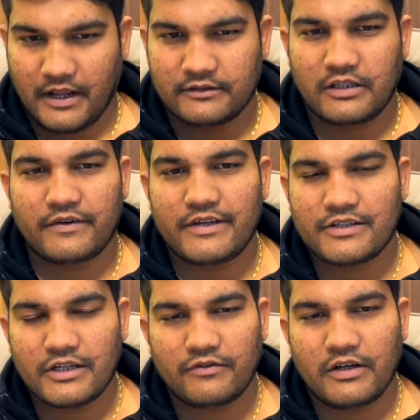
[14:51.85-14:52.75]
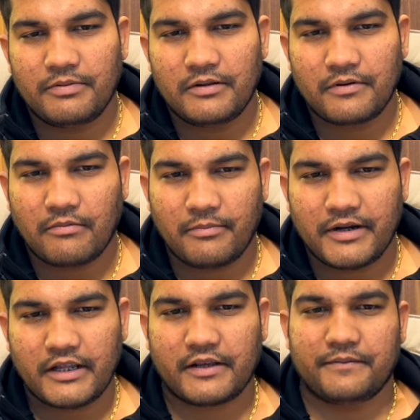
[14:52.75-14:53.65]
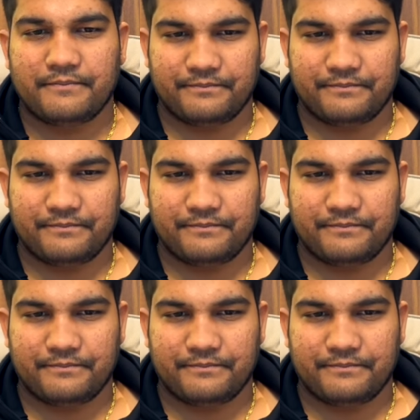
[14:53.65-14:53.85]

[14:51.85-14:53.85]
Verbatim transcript: otherwise it will be problematic